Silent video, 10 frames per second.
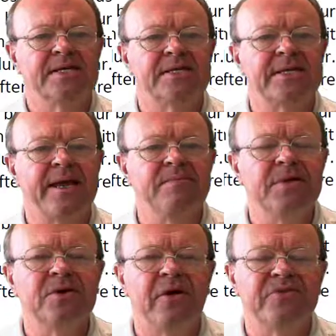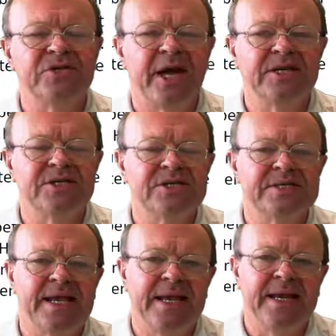Statement of
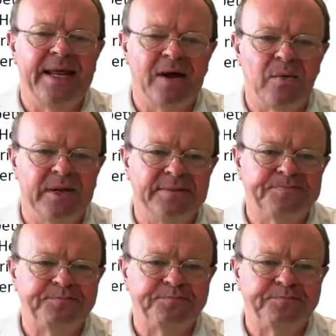changes in equity.